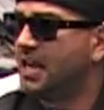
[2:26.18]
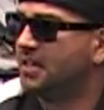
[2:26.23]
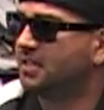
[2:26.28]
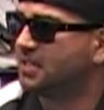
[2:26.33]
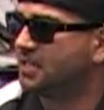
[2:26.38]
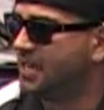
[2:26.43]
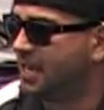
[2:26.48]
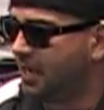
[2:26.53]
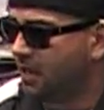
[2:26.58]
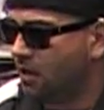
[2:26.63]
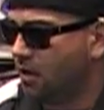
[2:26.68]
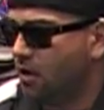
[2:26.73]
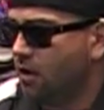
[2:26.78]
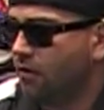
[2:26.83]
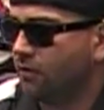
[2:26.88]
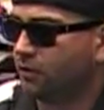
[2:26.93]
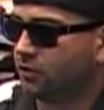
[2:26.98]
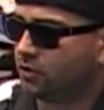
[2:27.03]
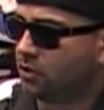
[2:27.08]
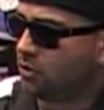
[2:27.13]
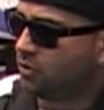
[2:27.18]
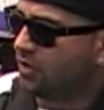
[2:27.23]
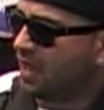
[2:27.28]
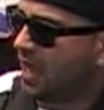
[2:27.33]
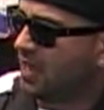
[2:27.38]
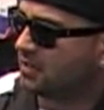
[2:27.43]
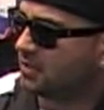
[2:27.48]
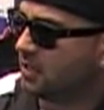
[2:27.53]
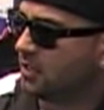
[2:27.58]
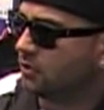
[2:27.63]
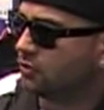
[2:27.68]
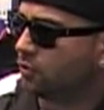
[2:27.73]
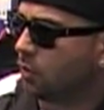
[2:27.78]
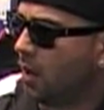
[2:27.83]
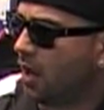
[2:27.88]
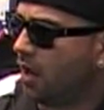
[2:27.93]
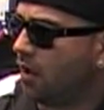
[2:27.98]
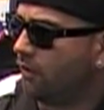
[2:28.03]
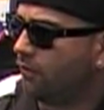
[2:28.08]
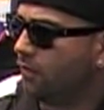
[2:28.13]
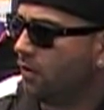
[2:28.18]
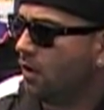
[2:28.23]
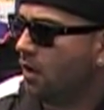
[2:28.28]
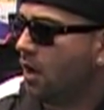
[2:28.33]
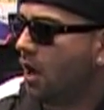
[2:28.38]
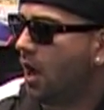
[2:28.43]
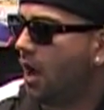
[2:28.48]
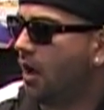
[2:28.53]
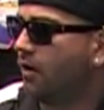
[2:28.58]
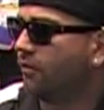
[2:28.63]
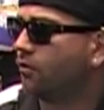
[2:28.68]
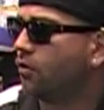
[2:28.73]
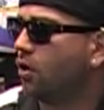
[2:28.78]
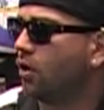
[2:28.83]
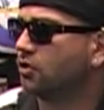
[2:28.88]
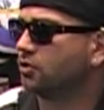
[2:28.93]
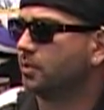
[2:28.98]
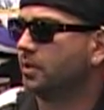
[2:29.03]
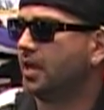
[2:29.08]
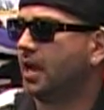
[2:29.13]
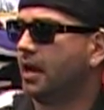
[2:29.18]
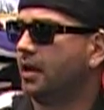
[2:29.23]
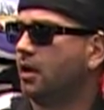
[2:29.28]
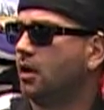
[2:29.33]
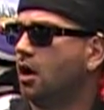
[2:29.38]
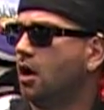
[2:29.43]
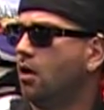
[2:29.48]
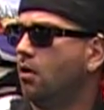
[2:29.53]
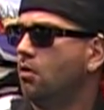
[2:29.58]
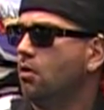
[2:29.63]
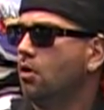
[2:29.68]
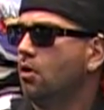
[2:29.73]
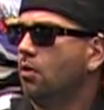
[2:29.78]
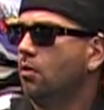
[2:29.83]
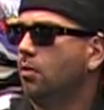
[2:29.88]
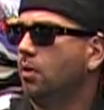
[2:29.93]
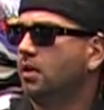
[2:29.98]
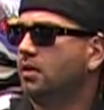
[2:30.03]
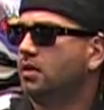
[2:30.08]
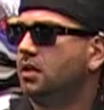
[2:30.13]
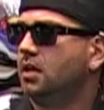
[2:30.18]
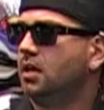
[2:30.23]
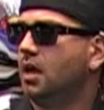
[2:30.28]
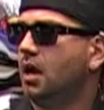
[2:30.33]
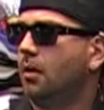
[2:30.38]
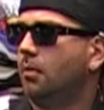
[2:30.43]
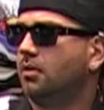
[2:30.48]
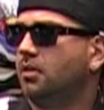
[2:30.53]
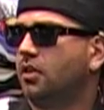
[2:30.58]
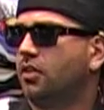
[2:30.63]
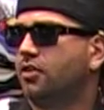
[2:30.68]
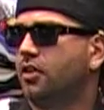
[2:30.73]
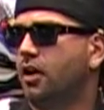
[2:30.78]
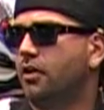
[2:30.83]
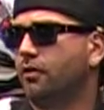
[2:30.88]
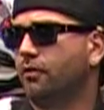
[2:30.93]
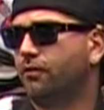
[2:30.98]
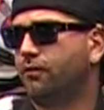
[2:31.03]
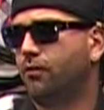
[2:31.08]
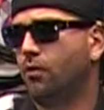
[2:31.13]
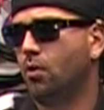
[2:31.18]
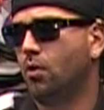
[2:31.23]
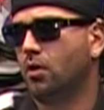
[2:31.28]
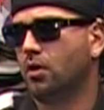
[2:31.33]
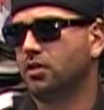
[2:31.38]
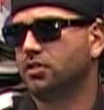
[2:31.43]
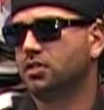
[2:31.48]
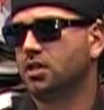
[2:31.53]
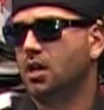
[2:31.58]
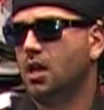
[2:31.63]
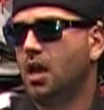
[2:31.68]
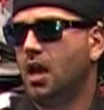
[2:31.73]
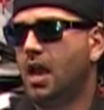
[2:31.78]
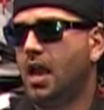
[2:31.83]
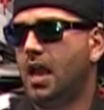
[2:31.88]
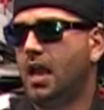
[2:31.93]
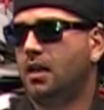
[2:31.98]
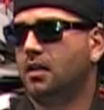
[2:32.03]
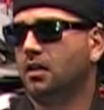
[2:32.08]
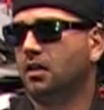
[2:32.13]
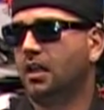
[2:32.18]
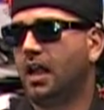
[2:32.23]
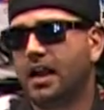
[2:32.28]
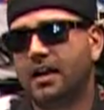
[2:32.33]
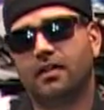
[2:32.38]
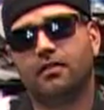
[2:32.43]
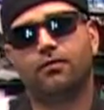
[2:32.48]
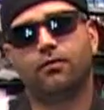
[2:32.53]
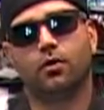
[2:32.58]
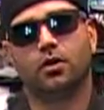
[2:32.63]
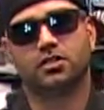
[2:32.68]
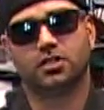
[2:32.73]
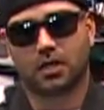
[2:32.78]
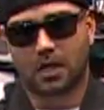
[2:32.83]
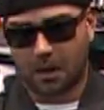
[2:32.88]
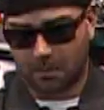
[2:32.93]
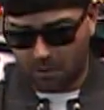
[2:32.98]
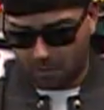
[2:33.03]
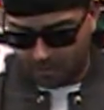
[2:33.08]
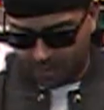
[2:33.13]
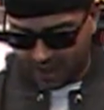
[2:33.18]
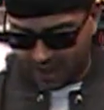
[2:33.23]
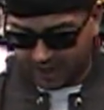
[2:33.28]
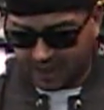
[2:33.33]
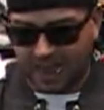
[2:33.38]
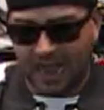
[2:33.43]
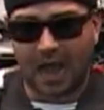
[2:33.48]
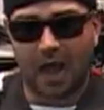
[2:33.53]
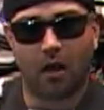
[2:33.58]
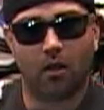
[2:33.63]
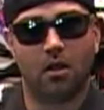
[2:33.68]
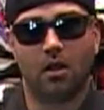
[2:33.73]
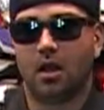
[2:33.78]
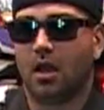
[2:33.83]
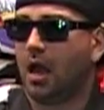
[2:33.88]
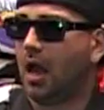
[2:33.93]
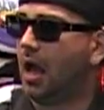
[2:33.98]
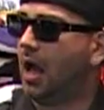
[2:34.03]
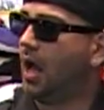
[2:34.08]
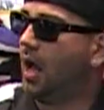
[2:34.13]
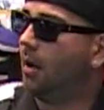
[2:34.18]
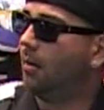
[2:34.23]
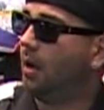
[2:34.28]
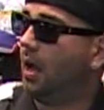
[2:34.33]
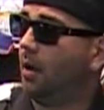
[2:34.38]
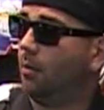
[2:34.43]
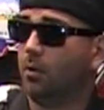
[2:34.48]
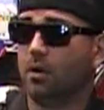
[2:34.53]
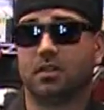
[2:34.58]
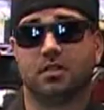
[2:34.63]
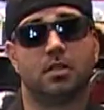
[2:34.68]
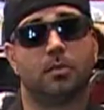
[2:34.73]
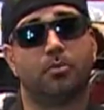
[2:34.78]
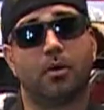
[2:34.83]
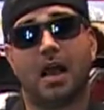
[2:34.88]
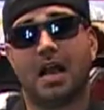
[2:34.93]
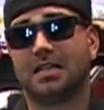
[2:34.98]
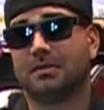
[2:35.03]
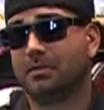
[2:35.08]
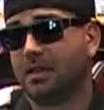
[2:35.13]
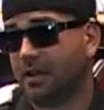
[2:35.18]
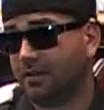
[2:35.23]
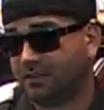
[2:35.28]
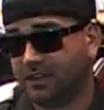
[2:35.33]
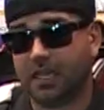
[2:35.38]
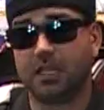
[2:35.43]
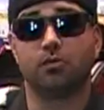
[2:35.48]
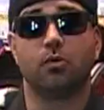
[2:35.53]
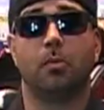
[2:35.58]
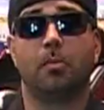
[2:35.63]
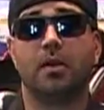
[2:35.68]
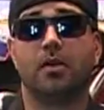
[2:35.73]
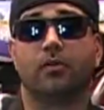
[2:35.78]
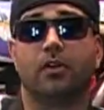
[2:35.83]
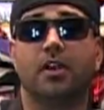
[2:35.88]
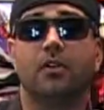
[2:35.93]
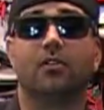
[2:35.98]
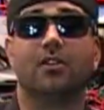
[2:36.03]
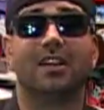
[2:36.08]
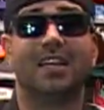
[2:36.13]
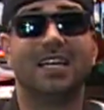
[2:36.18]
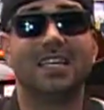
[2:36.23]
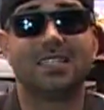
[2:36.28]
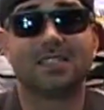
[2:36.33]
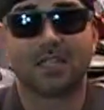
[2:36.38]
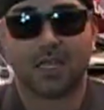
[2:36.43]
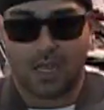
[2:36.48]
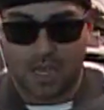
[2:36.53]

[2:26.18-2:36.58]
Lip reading: sneak for 2012. Of course, we got to go with the Thunder 4s, and the Lightning 4s are coming back out. It wouldn't surprise me if these will be re-released